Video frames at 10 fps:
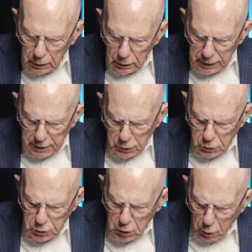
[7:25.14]
Let
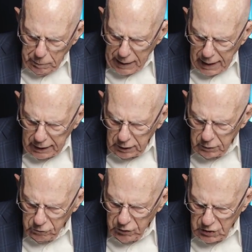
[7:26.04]
us go back
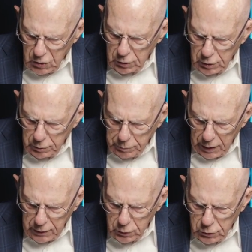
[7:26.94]
and visit the
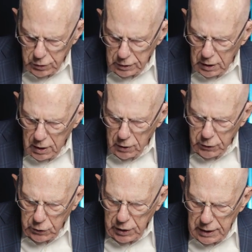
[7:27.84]
brothers in all
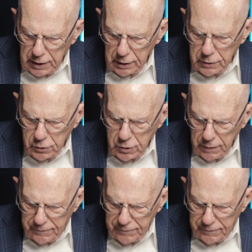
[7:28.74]
the towns